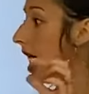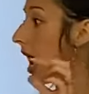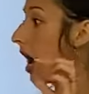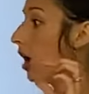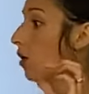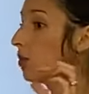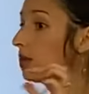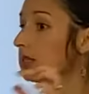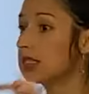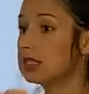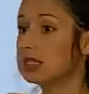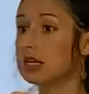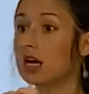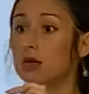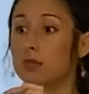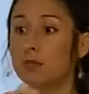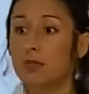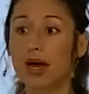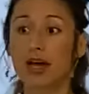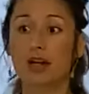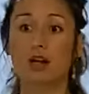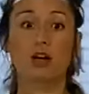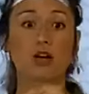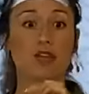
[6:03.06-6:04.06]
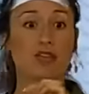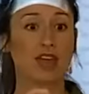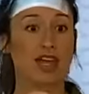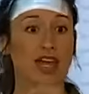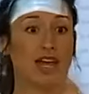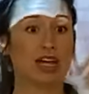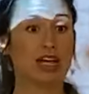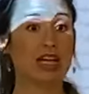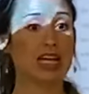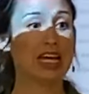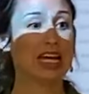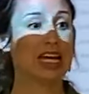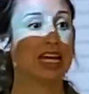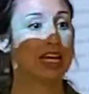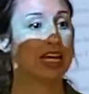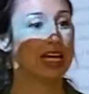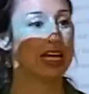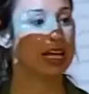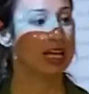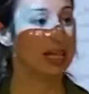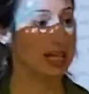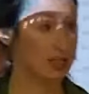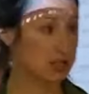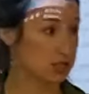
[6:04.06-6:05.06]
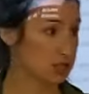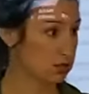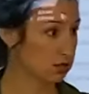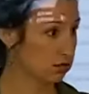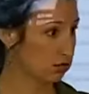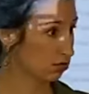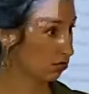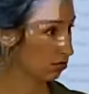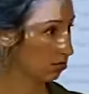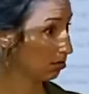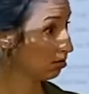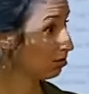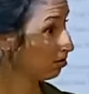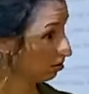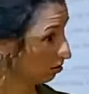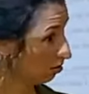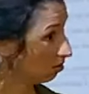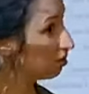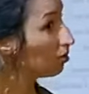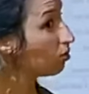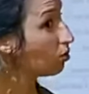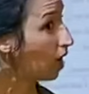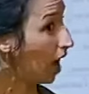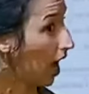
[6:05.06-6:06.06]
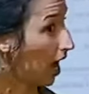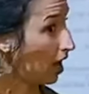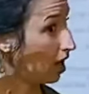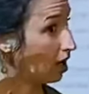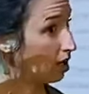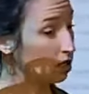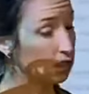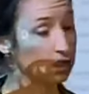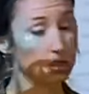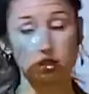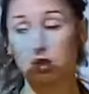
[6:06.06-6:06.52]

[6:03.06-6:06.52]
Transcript: that one sound better than it? Right?